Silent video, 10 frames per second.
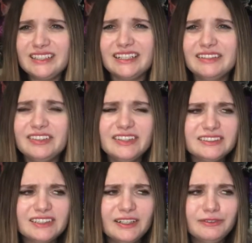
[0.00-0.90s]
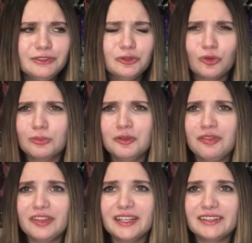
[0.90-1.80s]
I think that's kind of a normal
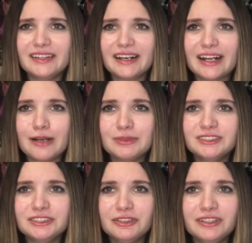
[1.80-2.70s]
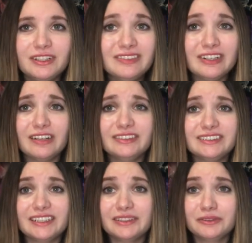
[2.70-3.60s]
thing that happens in Greek life.
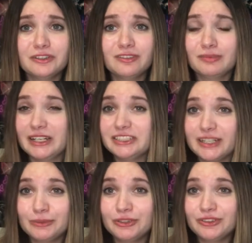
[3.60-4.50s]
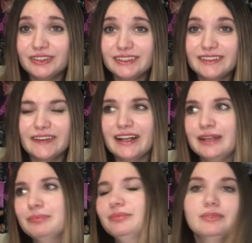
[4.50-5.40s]
Obviously, I don't know if my chapter really did
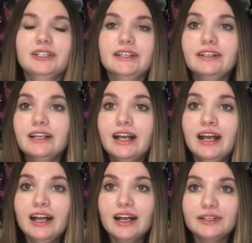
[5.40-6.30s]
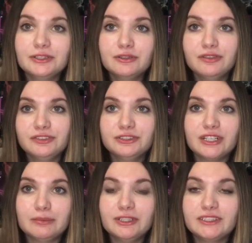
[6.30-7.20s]
that, but I know a few
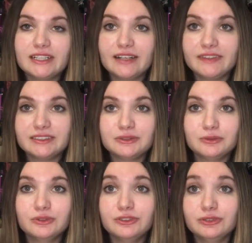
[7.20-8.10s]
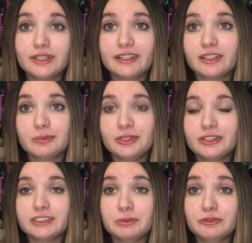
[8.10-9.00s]
chapters at that school do rank on
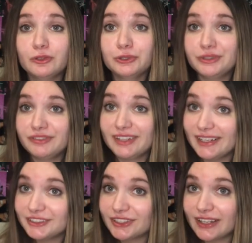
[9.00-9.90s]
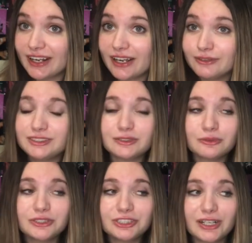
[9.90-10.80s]
appearance before you even enter the house,
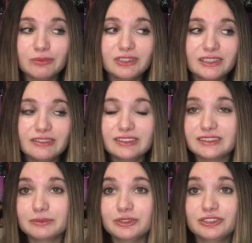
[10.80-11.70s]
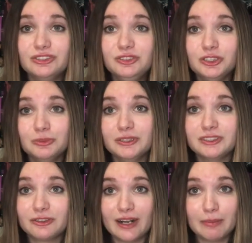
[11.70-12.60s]
which I believe is some of the
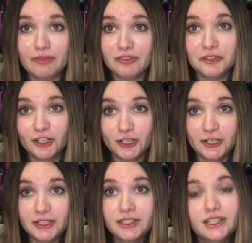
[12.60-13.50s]
stupidest crap I've ever heard.